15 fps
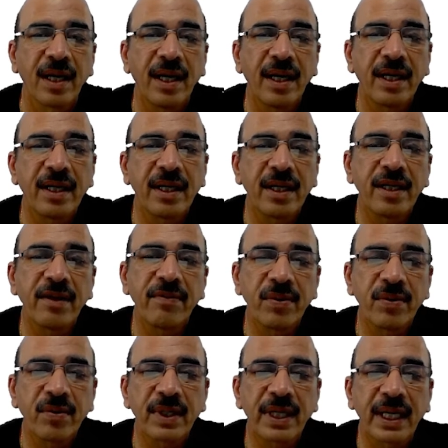And
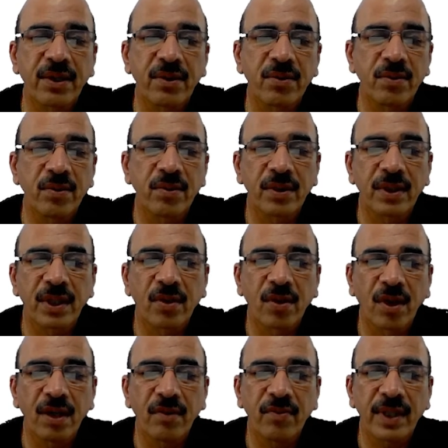if you try to
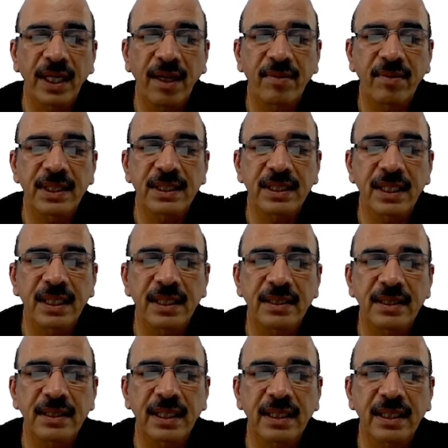recall, we have
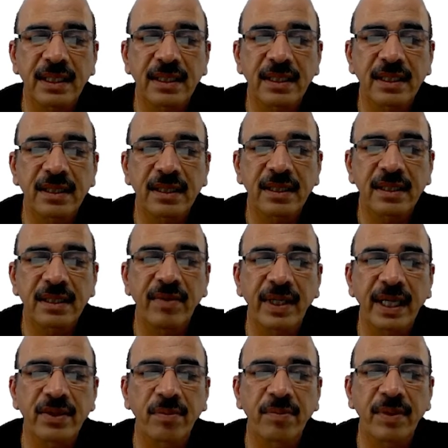discussed that refractive
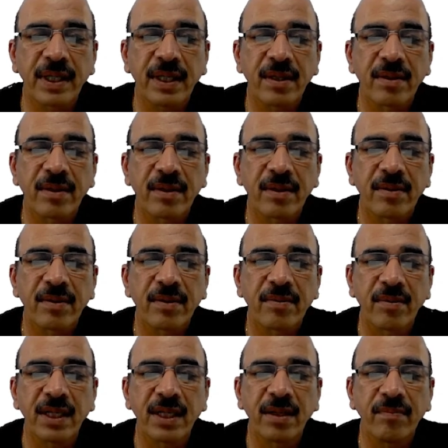index of a
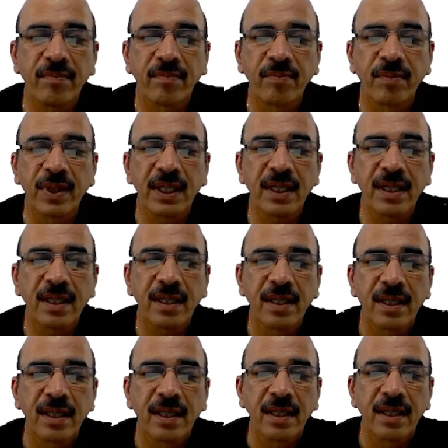medium B
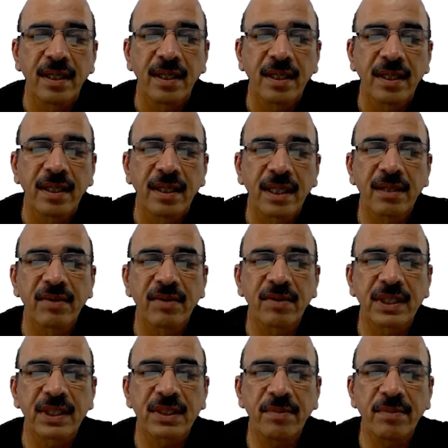is
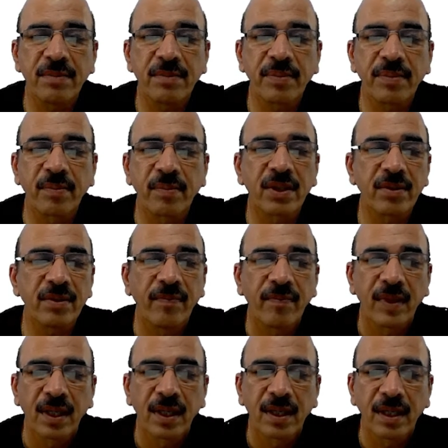inversely proportional to
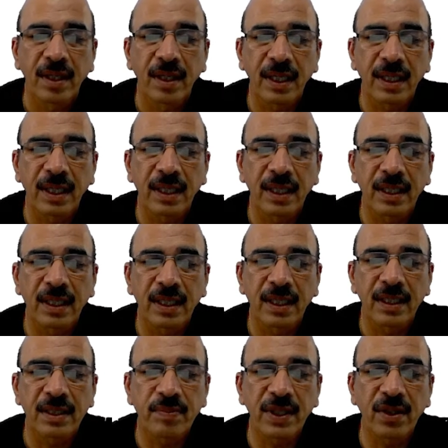
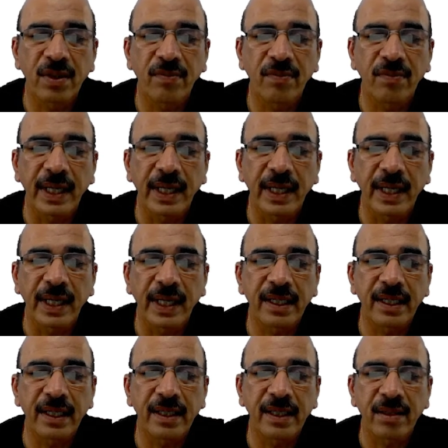speed of light in that
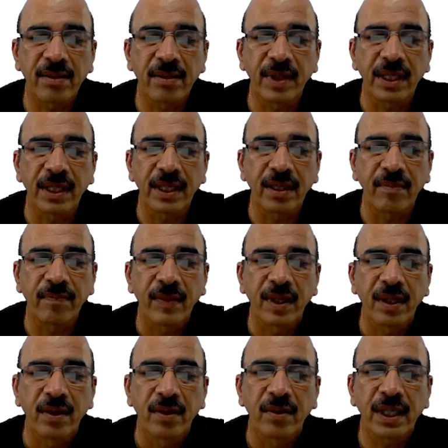medium.
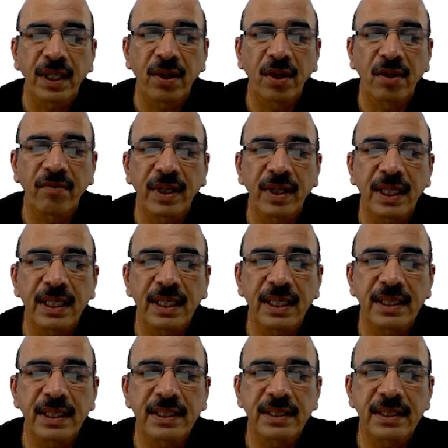Okay, or we can
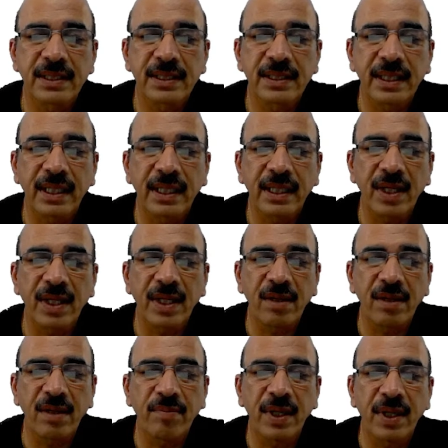say that
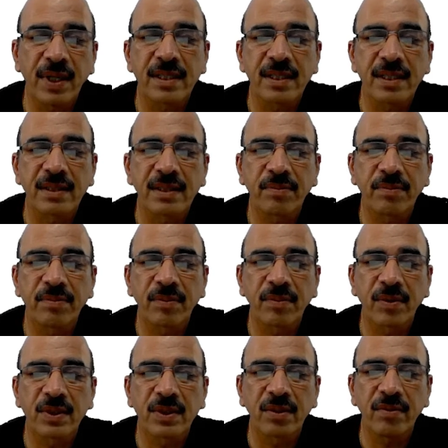VB is inversely
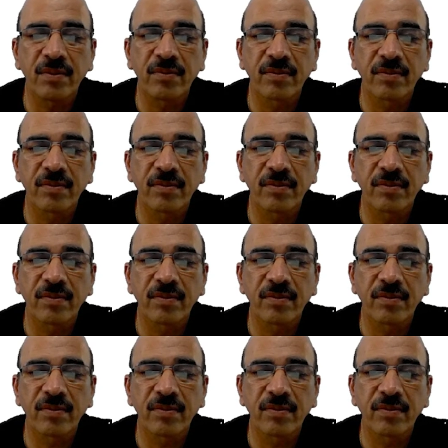proportional to